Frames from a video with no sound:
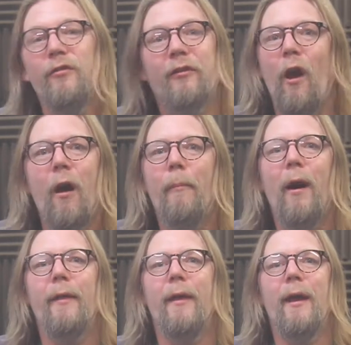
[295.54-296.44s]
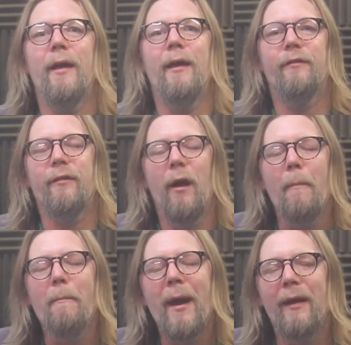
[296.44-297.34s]
just can't buy that. It's
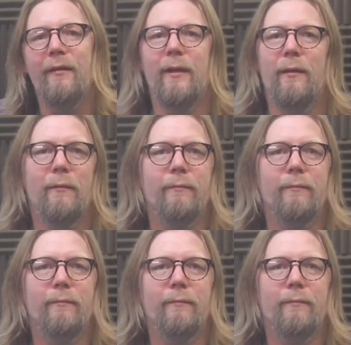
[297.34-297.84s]
amazing.